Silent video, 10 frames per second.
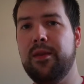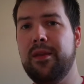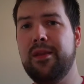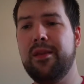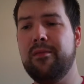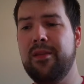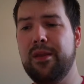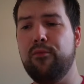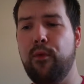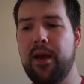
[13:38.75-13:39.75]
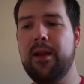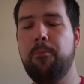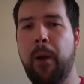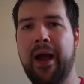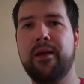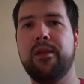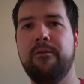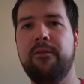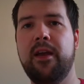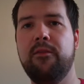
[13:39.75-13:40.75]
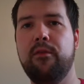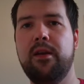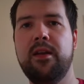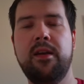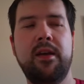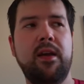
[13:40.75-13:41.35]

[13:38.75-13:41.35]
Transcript: This really packs the flavour in.